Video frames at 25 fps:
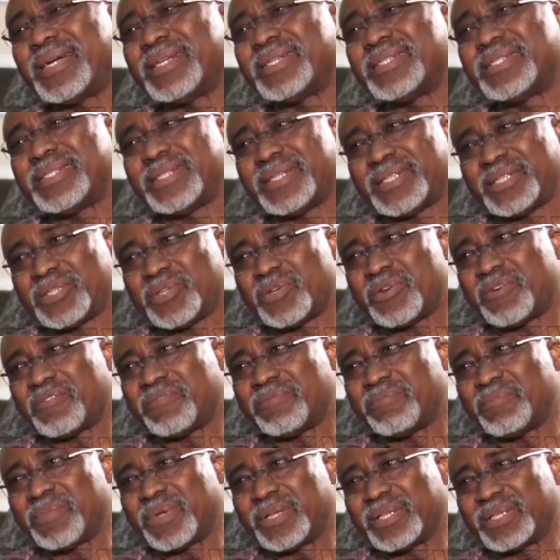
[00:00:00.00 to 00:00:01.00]
state
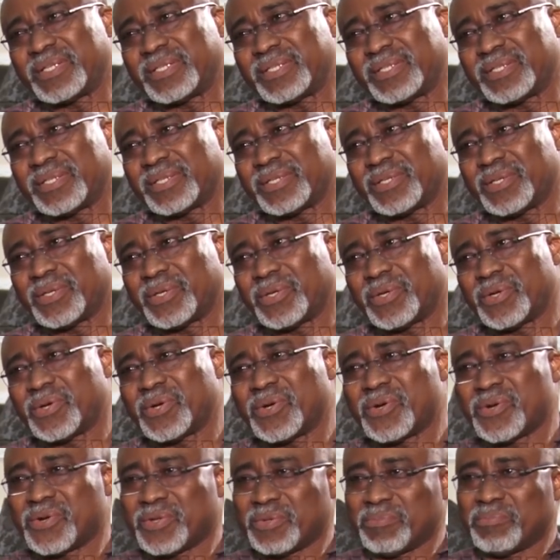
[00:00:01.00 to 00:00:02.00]
government
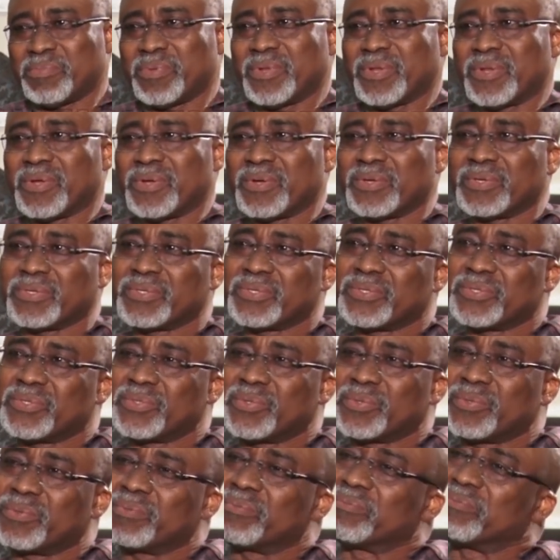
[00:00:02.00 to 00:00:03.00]
or it belongs
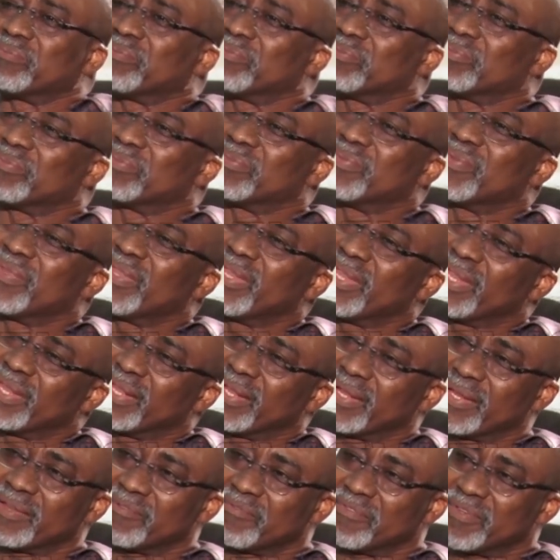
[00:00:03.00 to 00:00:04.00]
to
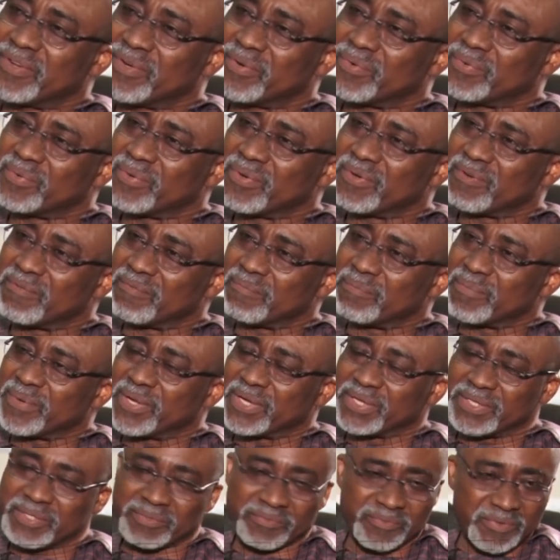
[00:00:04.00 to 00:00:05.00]
the federal
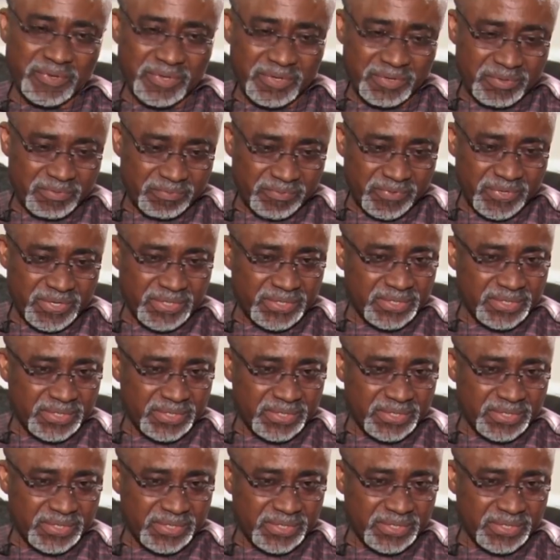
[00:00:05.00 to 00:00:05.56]
government. For